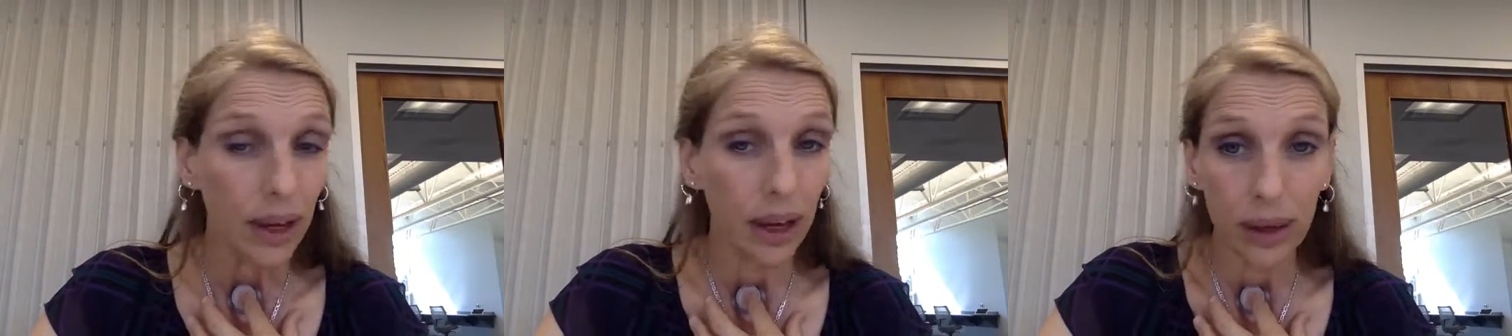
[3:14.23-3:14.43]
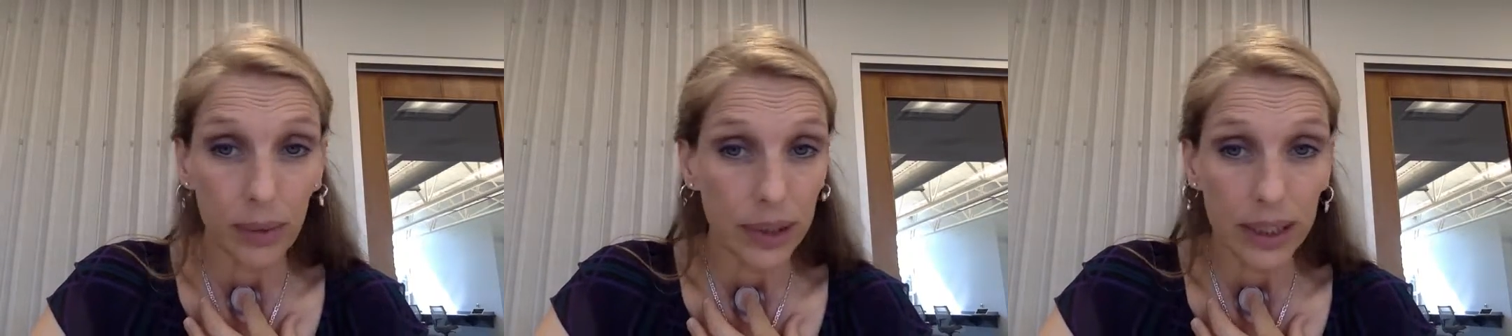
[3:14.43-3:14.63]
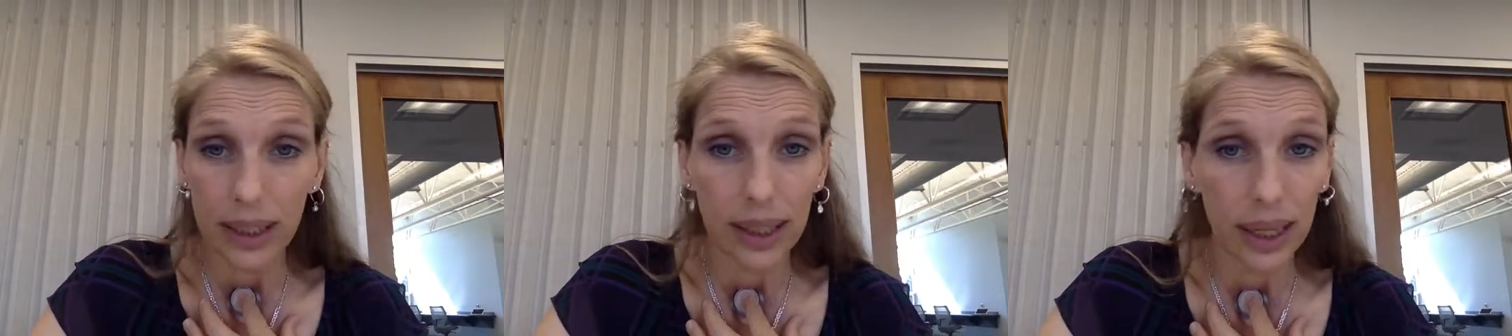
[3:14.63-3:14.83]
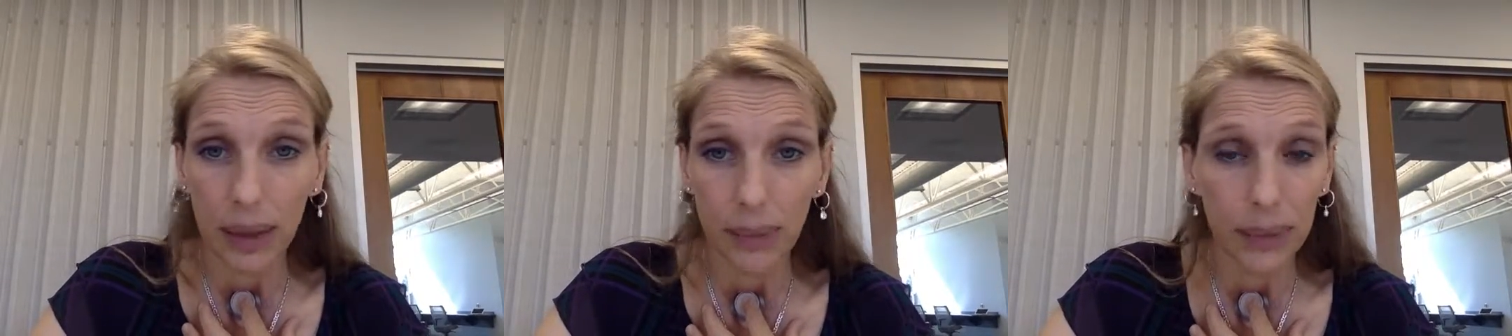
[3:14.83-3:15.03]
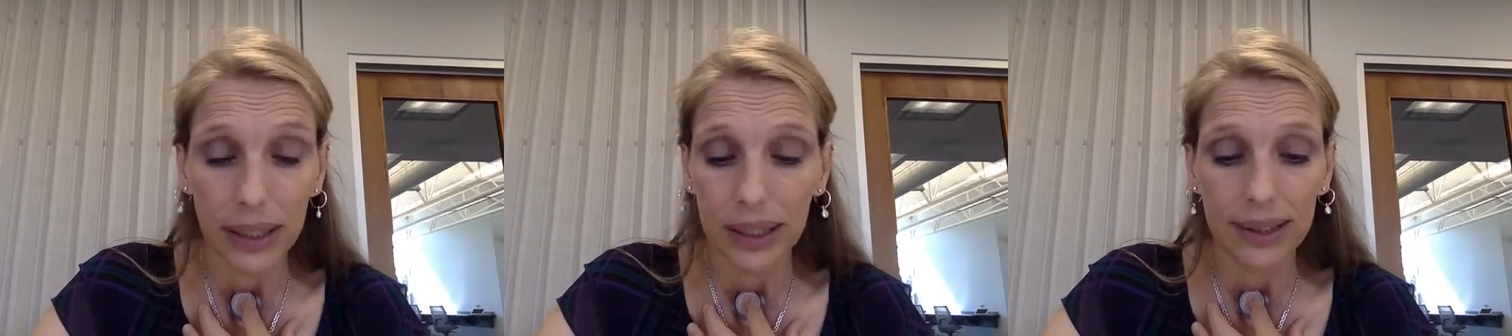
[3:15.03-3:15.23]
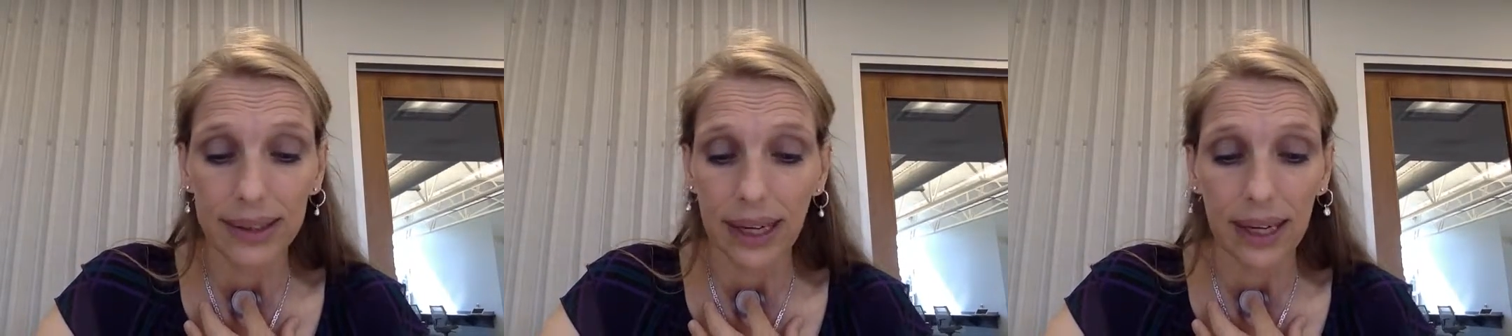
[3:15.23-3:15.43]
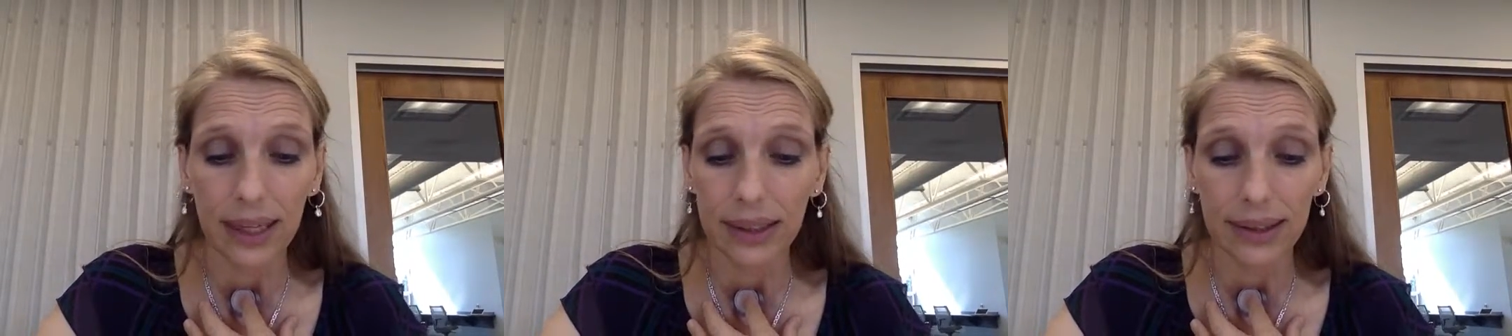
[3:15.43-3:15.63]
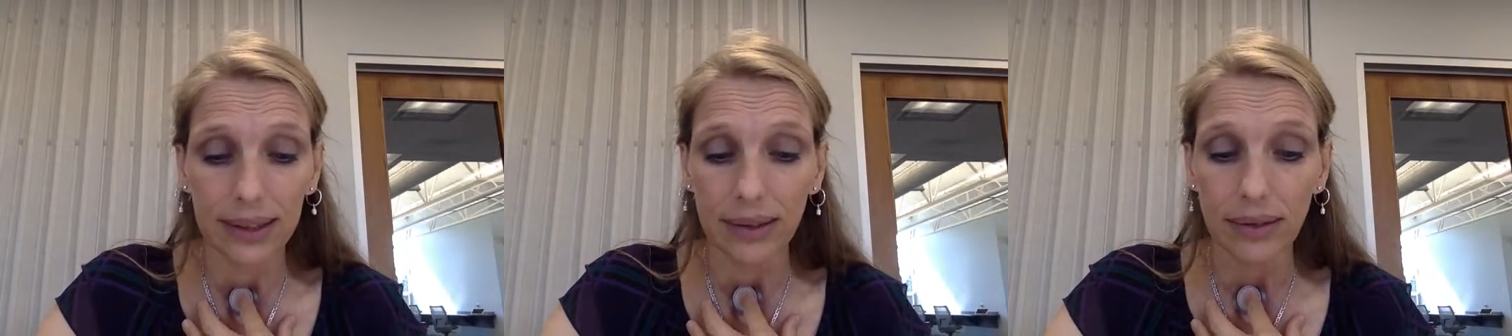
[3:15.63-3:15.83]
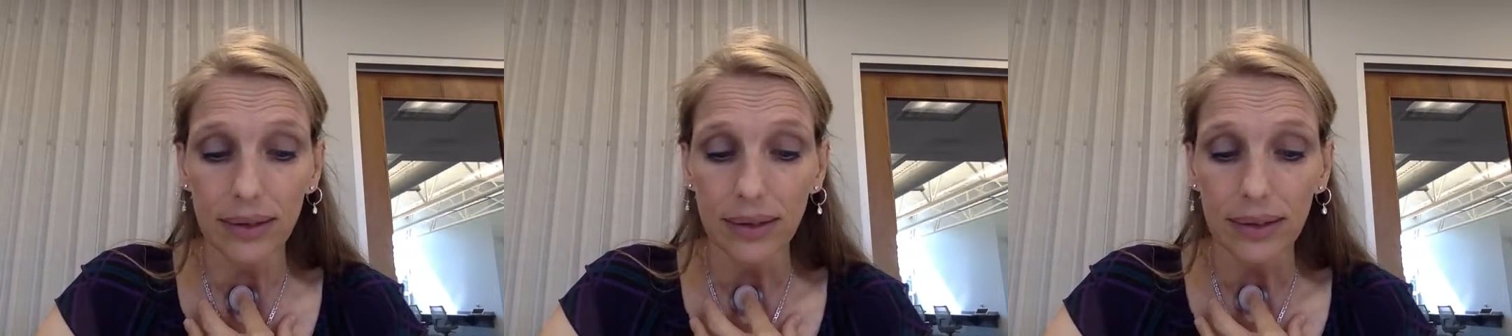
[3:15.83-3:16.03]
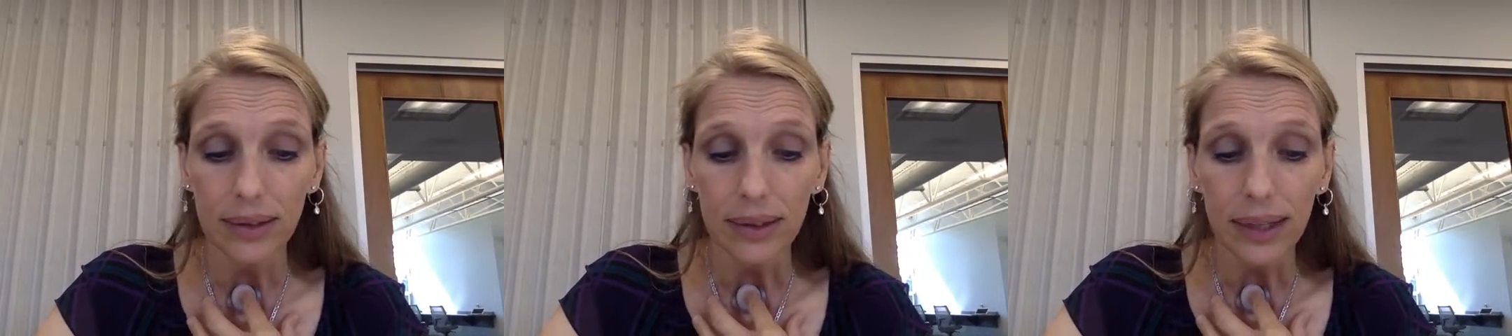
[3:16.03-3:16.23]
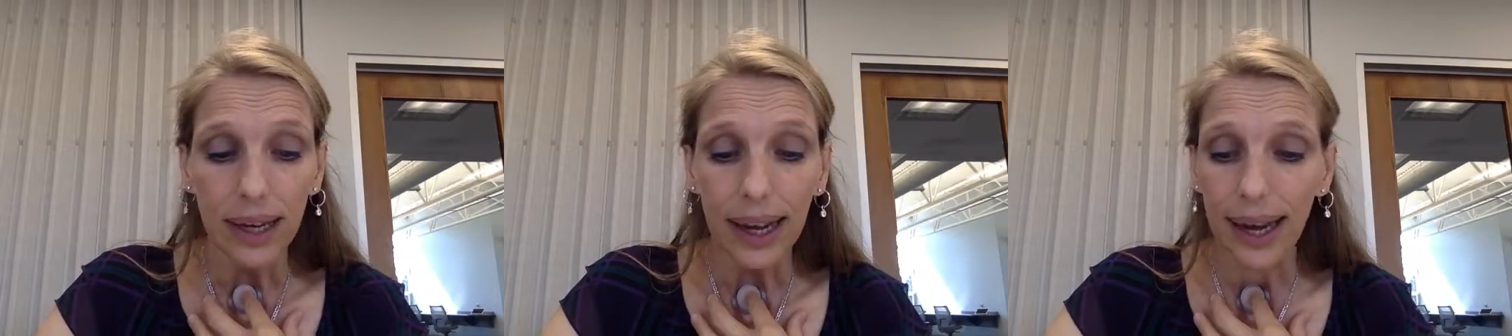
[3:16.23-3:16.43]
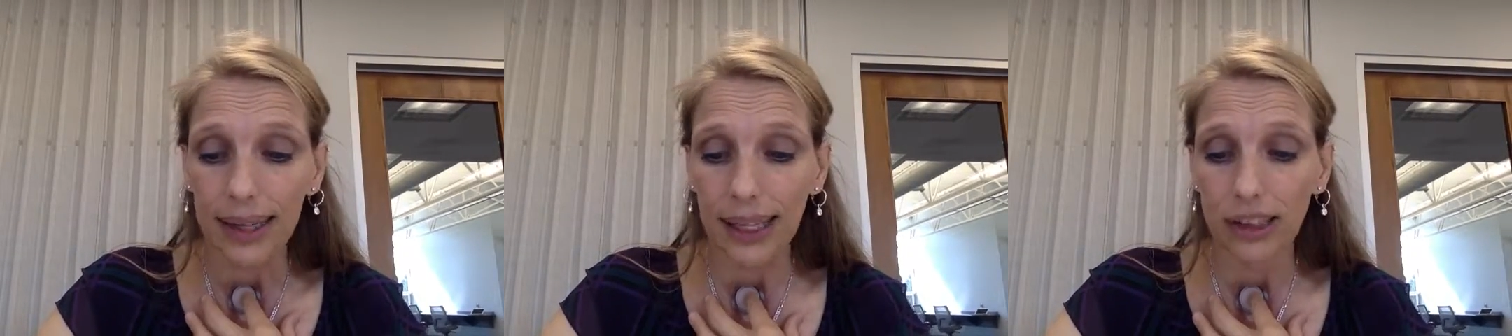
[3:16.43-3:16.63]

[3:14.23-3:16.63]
I was in a complete daze, and